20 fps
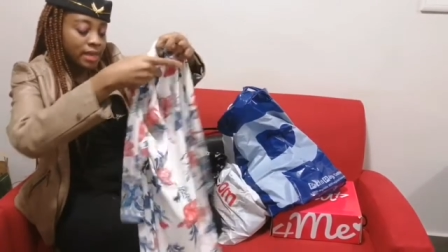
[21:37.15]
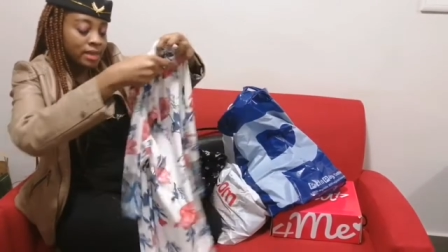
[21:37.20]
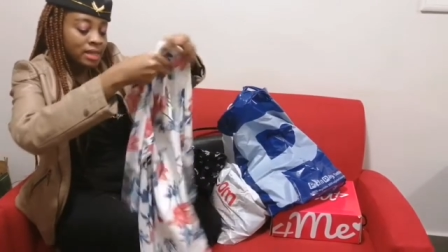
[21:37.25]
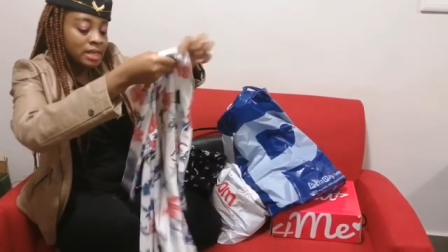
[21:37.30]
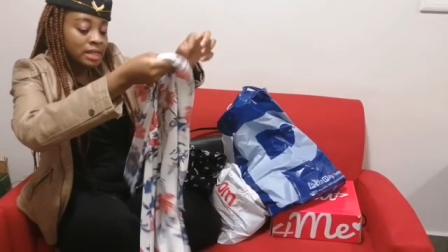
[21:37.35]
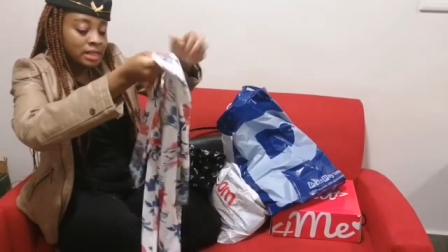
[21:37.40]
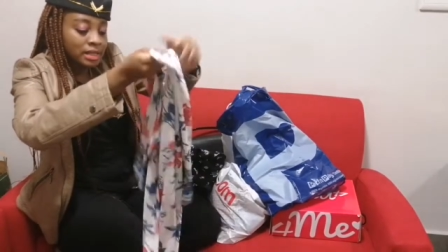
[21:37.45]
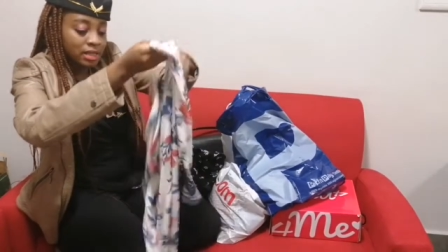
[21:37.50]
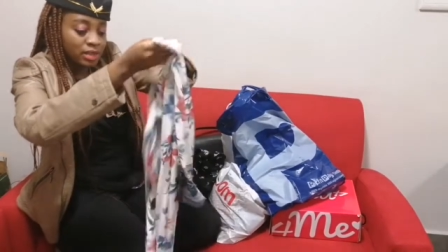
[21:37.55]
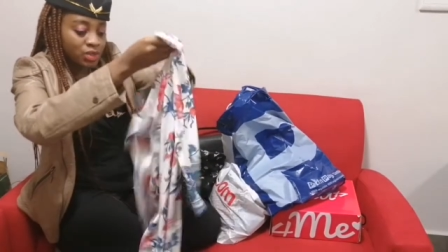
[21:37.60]
I
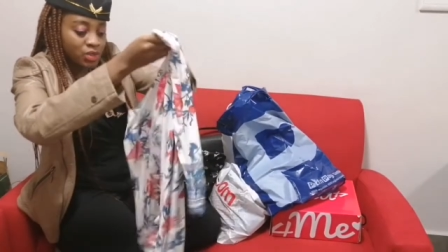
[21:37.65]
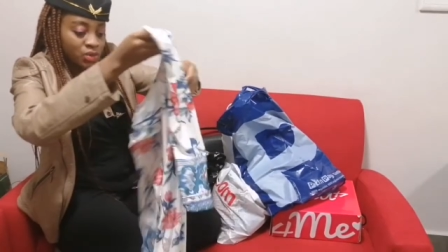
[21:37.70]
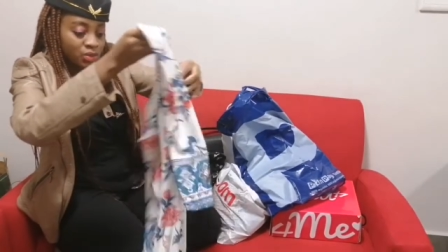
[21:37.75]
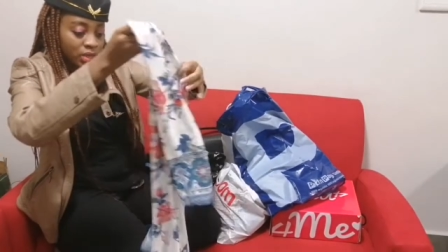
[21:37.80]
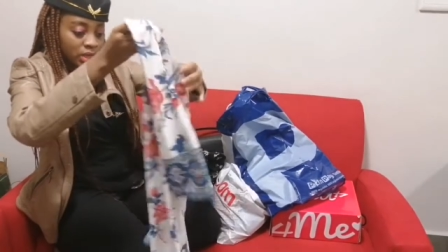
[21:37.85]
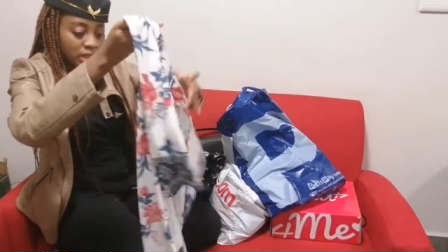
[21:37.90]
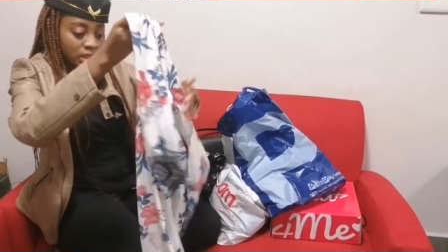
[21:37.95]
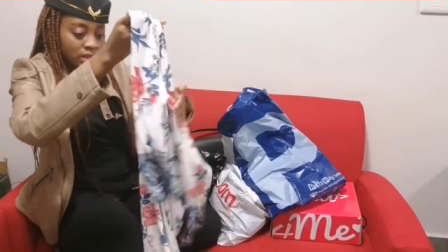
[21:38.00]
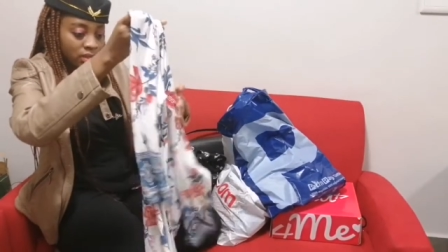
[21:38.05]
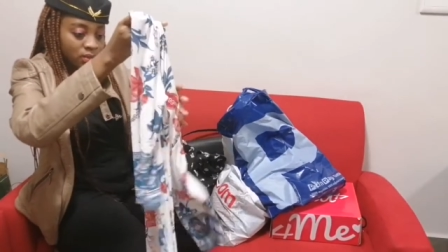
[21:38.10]
think it's a
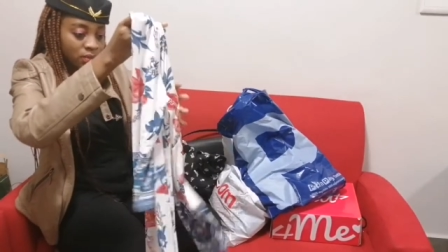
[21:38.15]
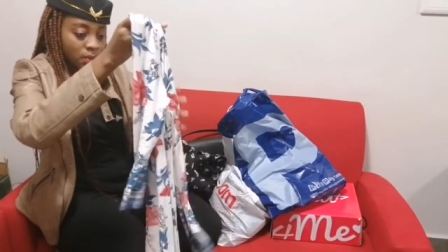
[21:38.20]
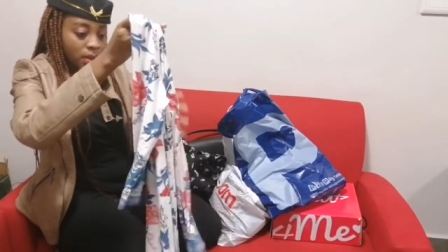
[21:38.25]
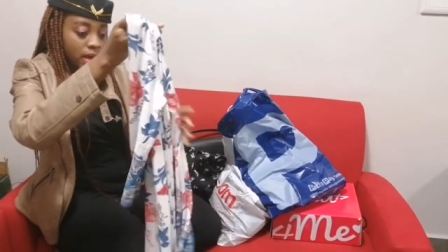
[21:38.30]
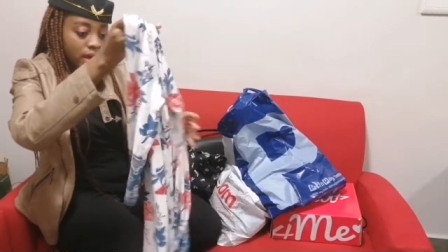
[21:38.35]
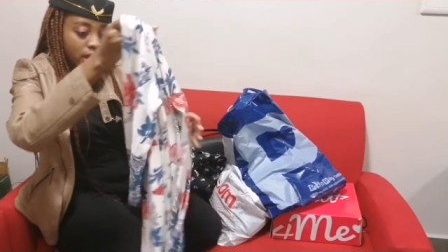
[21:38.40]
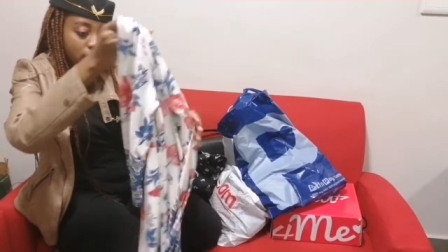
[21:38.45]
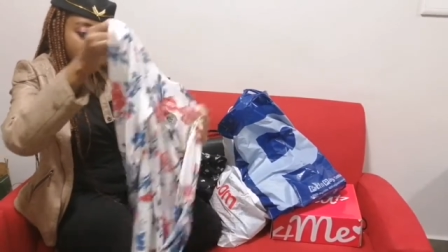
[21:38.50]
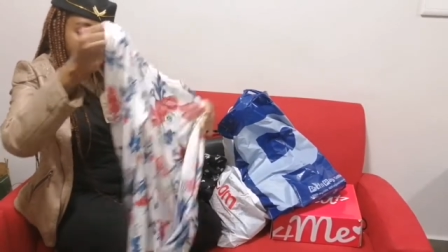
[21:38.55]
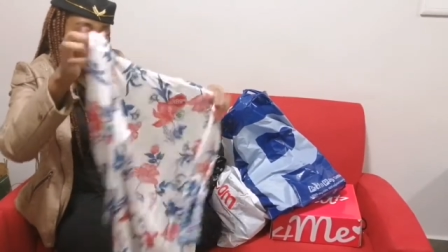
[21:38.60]
dress as
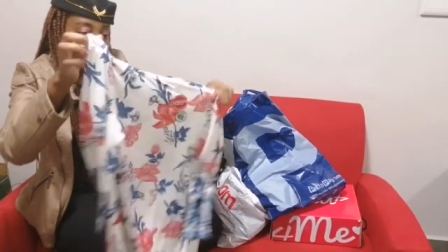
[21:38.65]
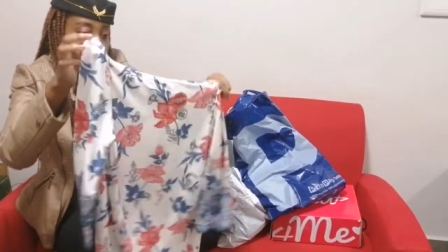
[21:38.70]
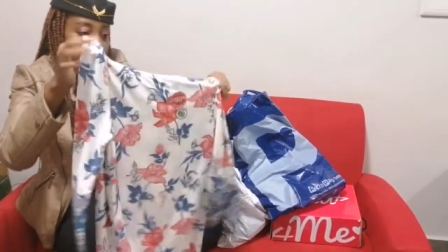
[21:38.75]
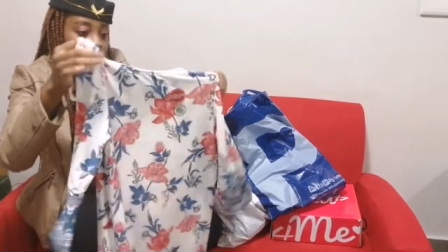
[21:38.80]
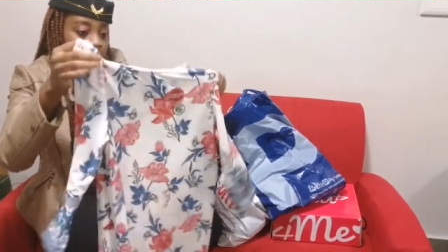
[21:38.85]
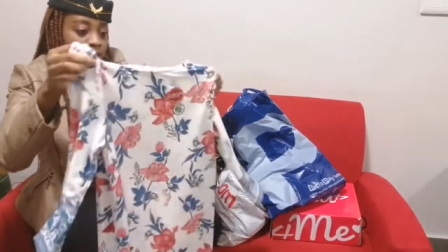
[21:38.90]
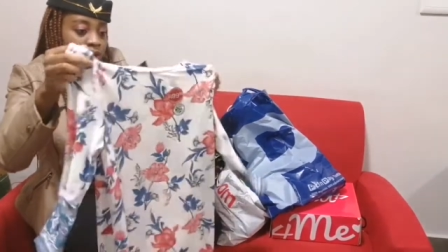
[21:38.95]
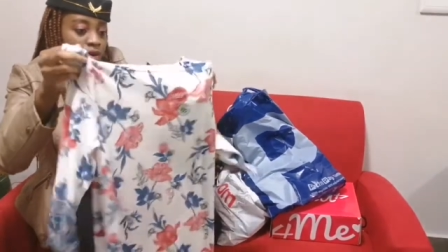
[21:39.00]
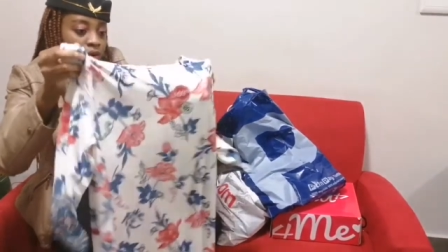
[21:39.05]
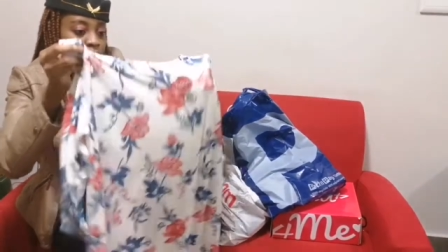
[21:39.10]

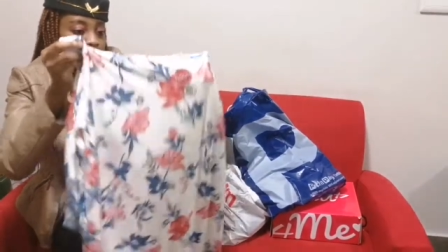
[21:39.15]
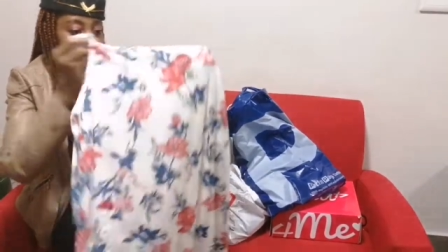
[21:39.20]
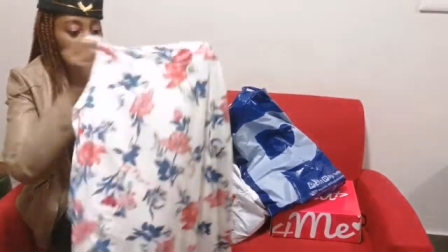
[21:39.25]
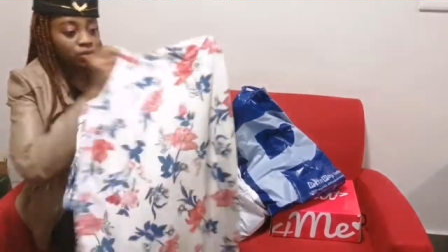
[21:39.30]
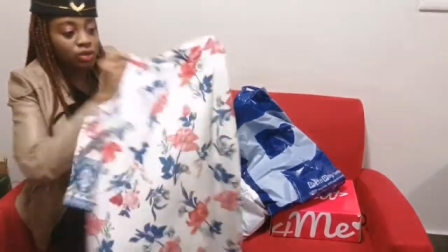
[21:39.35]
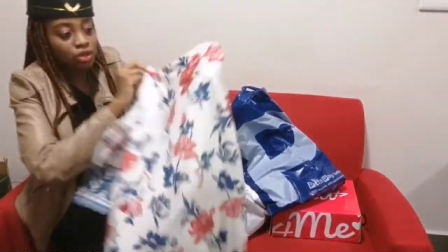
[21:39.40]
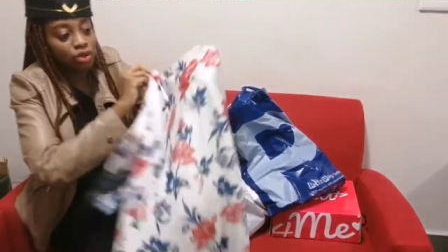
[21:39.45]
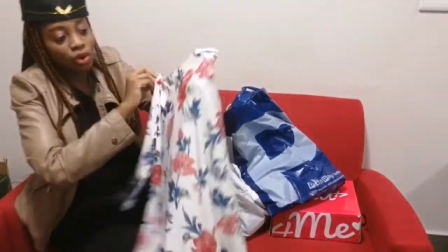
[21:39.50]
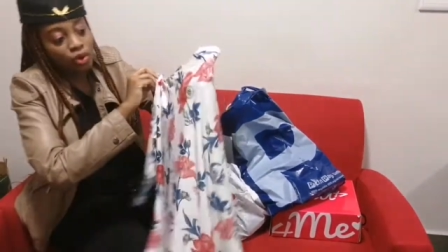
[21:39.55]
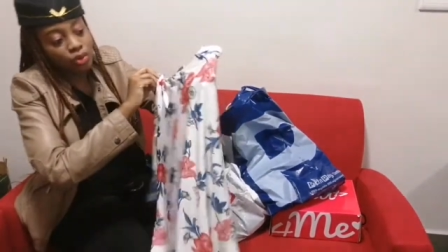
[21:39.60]
well,
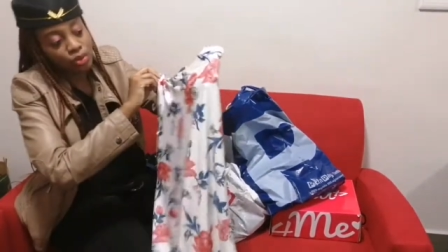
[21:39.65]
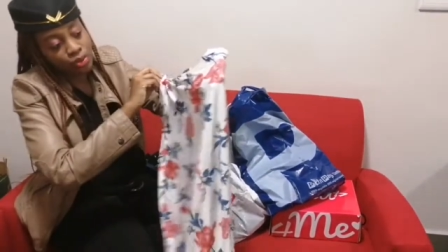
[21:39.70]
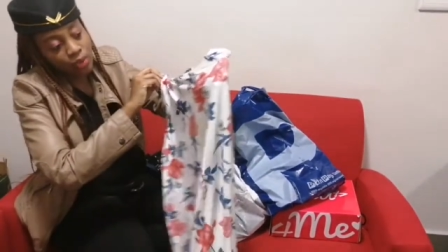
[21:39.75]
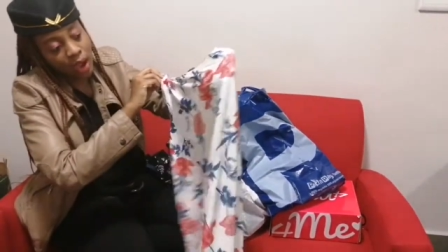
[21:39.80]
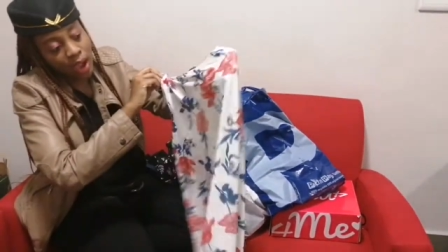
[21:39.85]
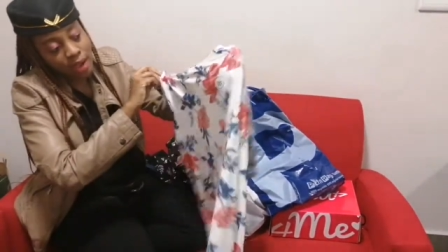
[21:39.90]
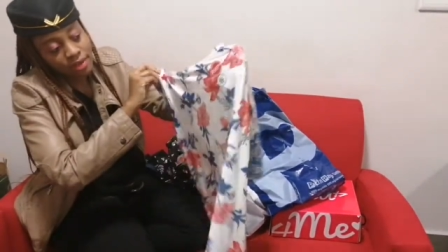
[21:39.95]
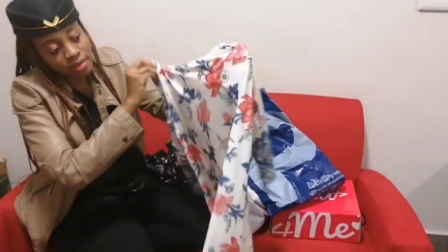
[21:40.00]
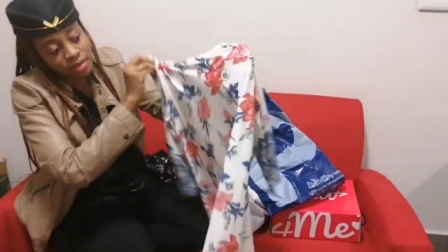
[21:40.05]
which was also one